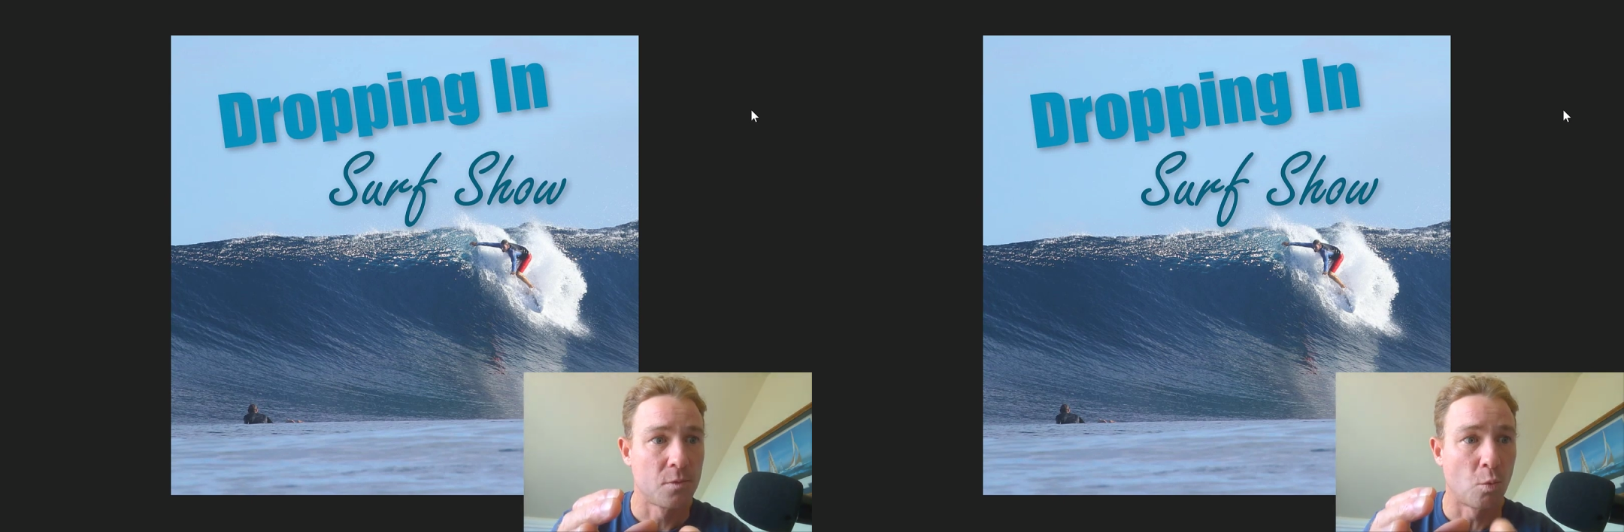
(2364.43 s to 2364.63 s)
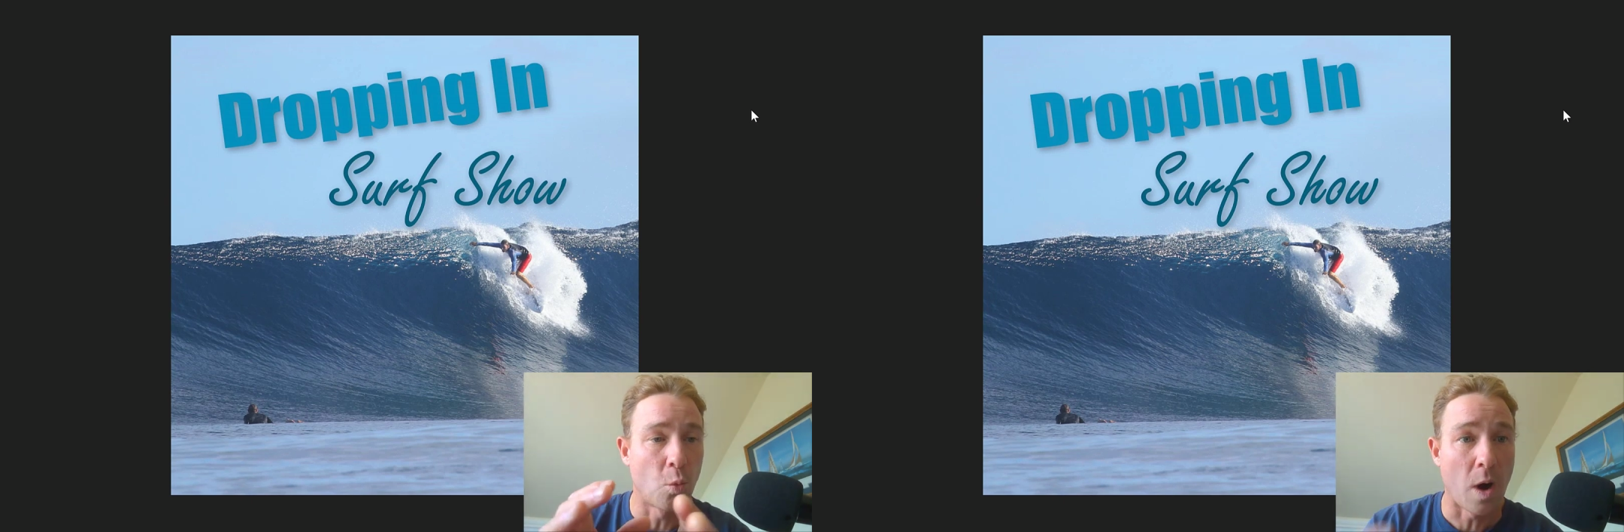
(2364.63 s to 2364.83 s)

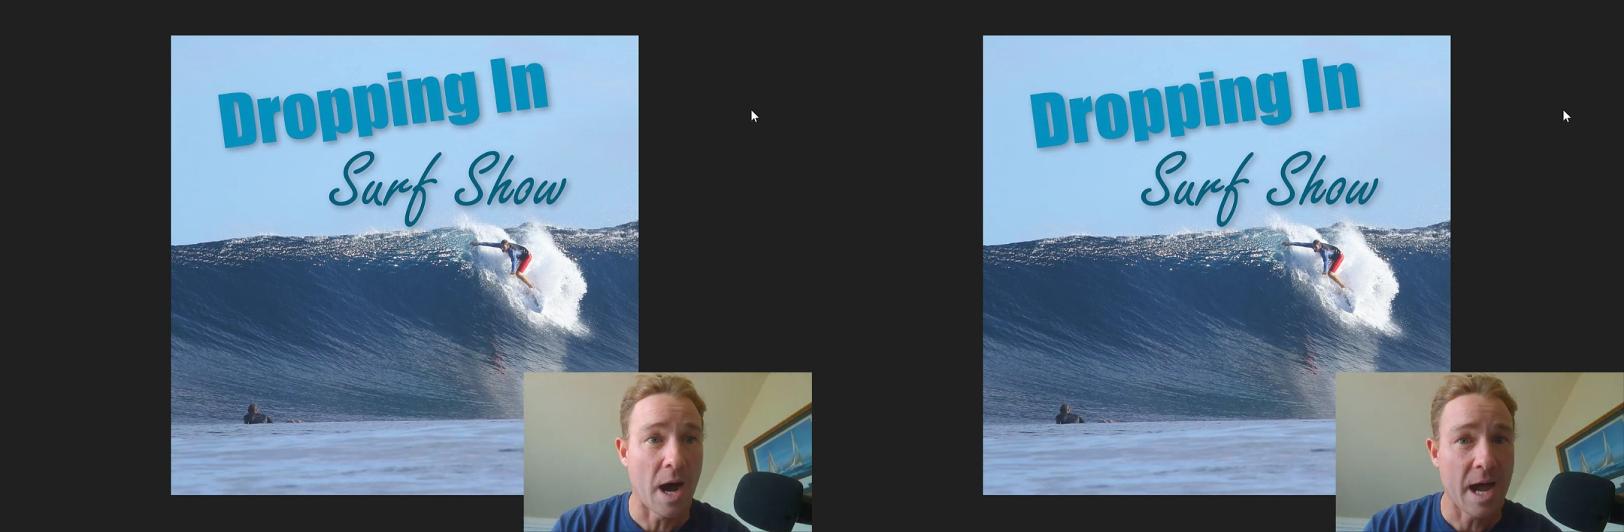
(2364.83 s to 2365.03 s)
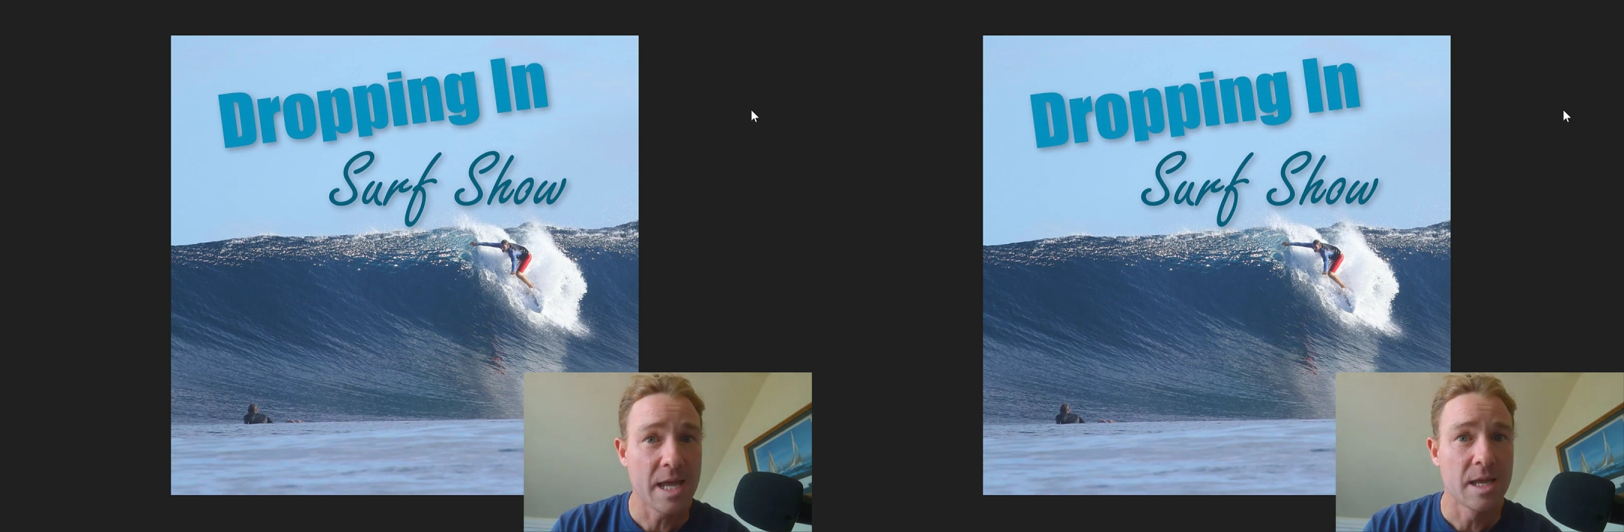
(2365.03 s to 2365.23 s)

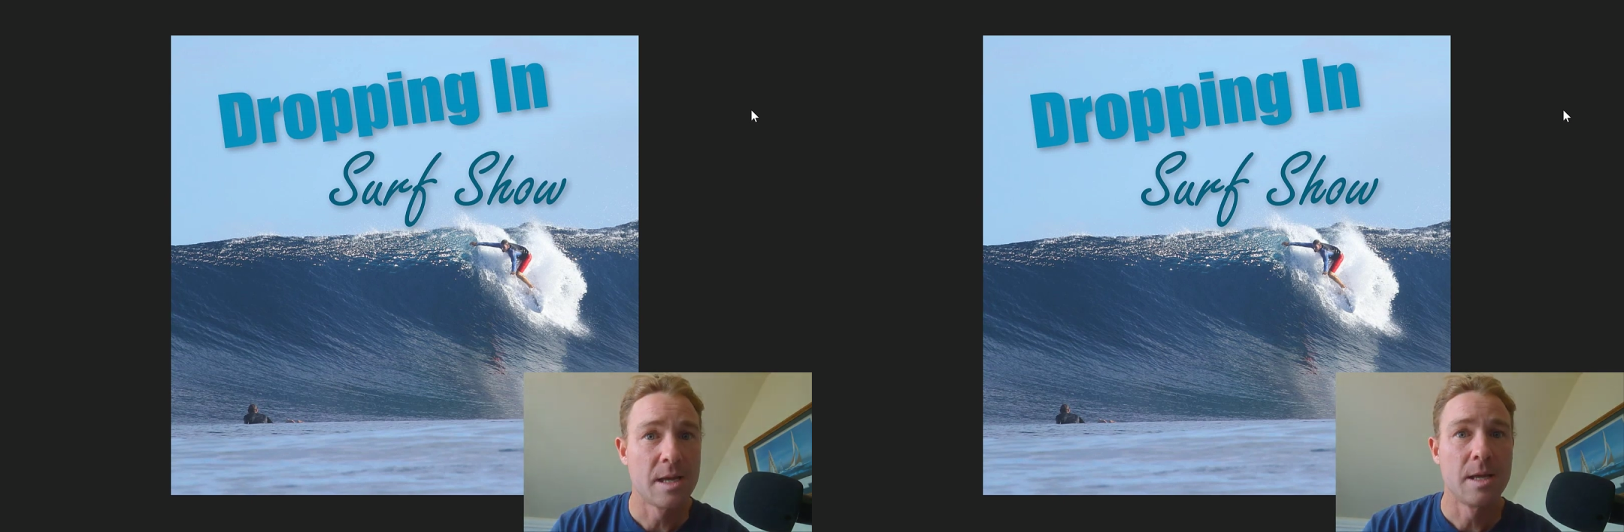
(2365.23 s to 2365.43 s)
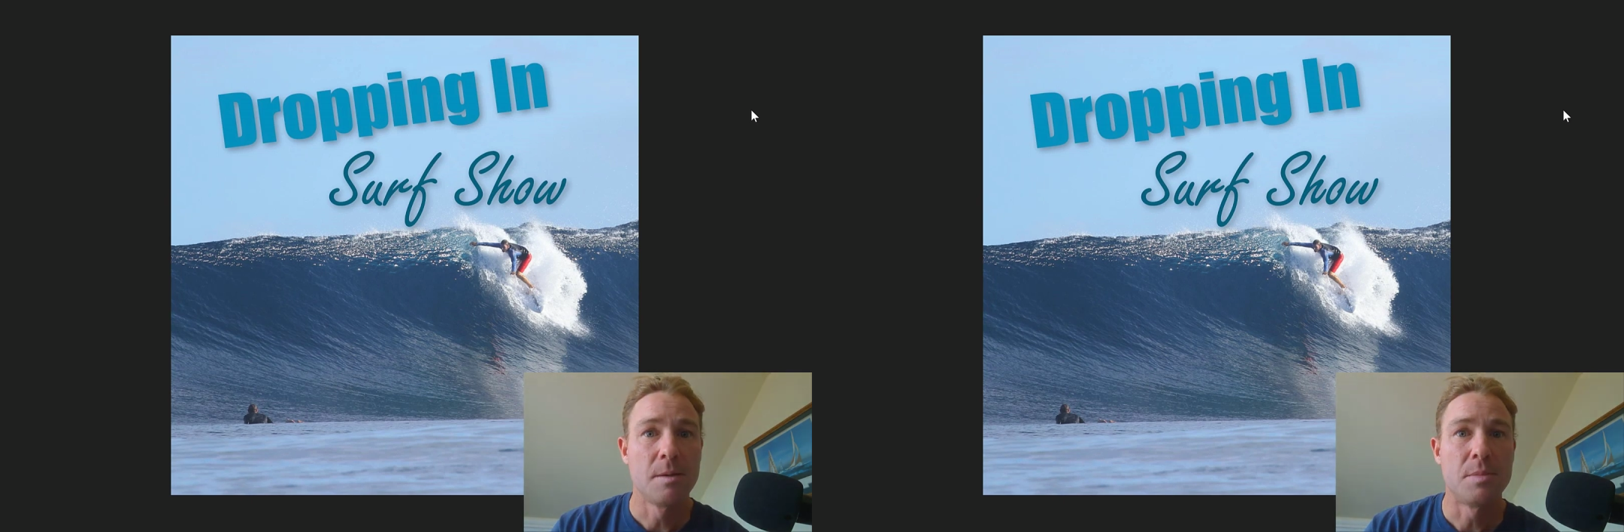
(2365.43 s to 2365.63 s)
Why?
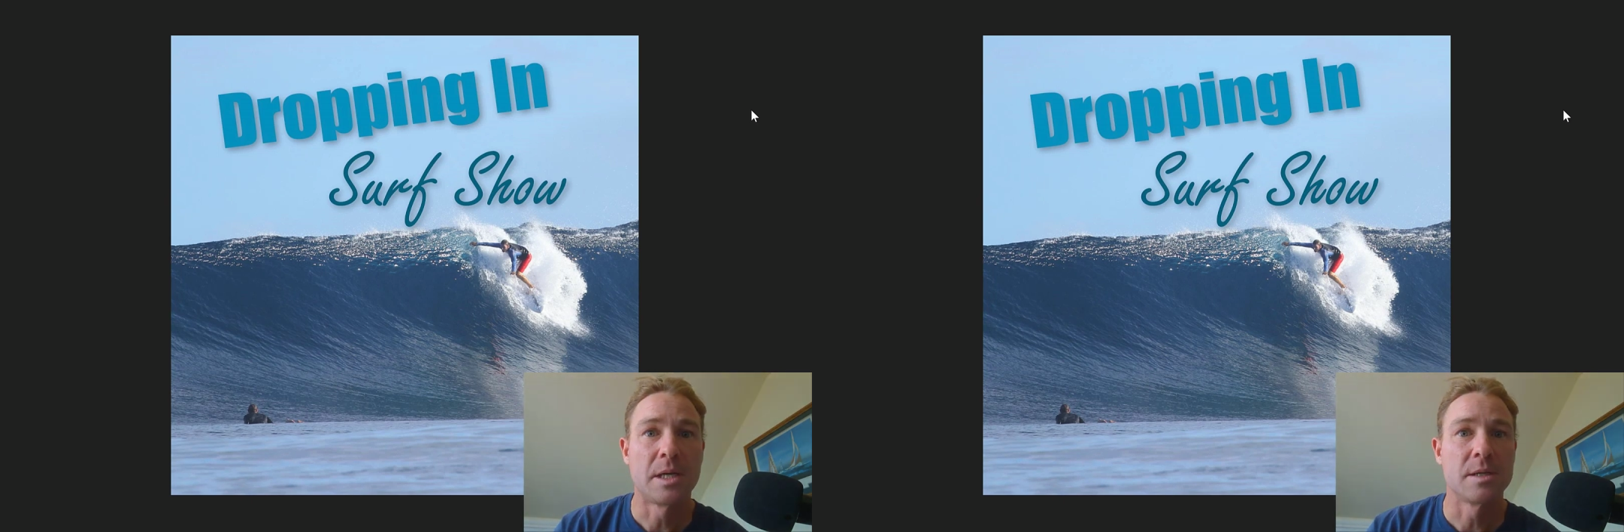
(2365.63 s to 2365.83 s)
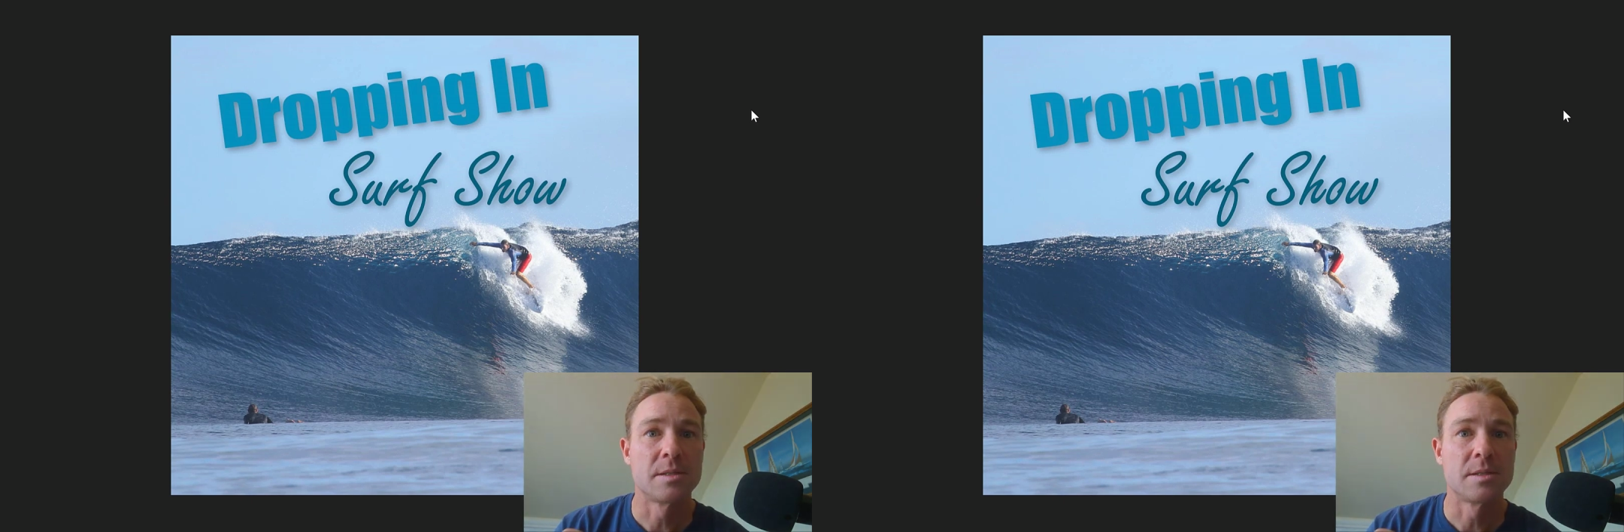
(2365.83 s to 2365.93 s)
Because